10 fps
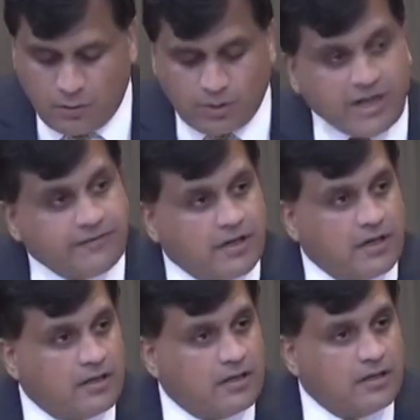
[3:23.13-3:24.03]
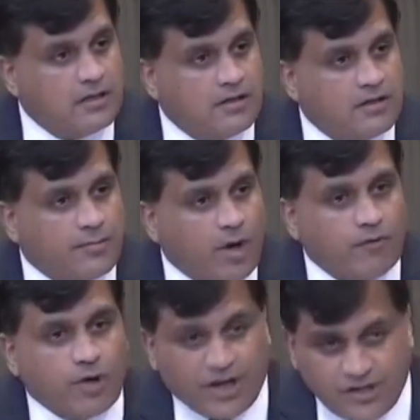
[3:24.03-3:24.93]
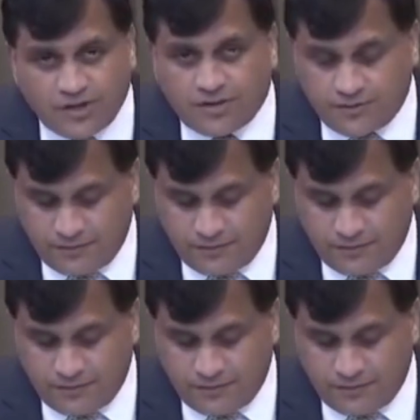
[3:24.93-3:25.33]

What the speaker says: whatever the provocation.